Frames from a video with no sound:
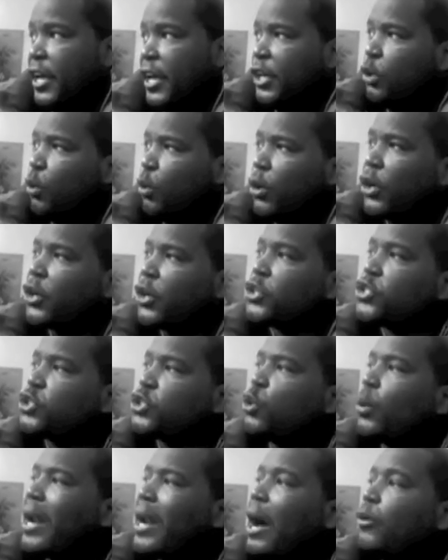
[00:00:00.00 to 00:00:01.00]
in order to
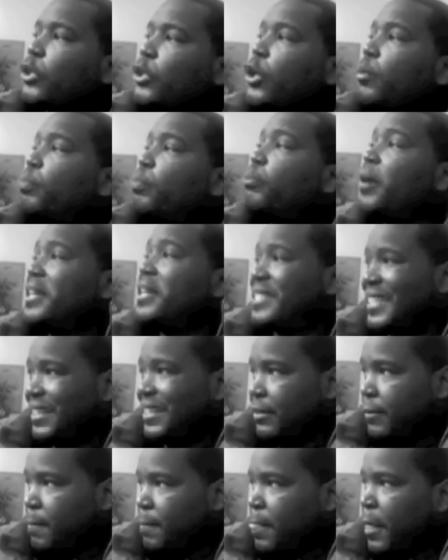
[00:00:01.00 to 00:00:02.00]
sort out your present.
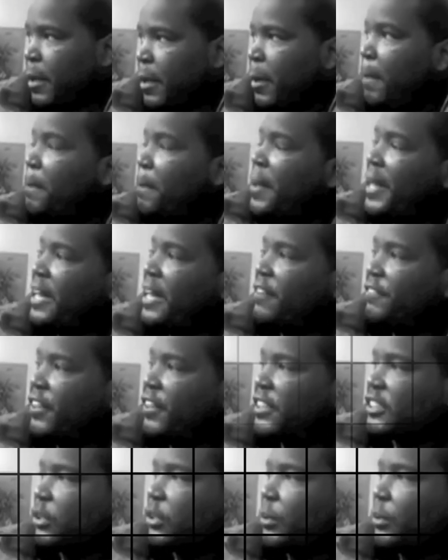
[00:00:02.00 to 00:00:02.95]
Many of us